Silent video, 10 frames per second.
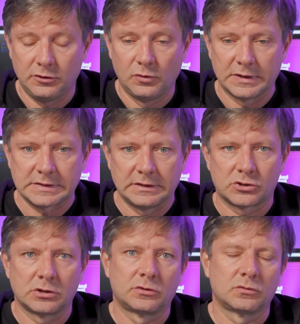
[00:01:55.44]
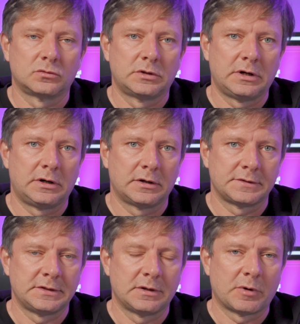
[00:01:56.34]
newest addition to their
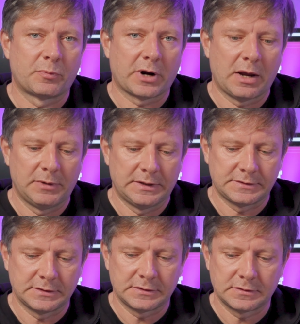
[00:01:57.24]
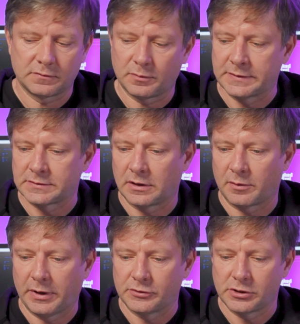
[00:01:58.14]
Cinema Prime lenses from SLR
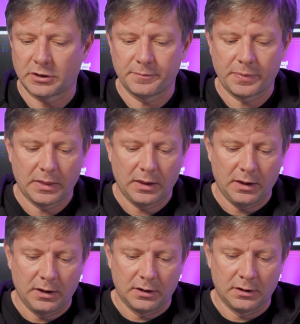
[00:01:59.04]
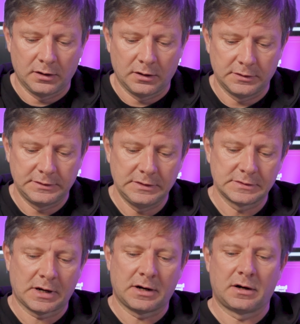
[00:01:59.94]
Magic.
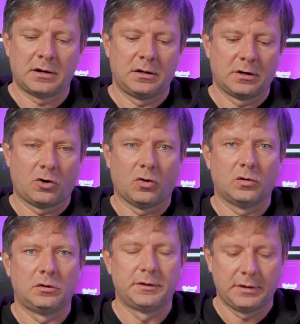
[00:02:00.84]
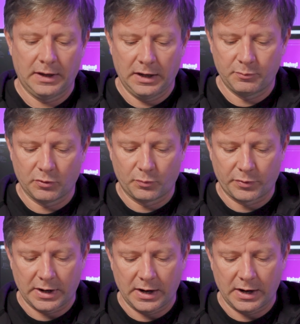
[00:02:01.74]
These are called APO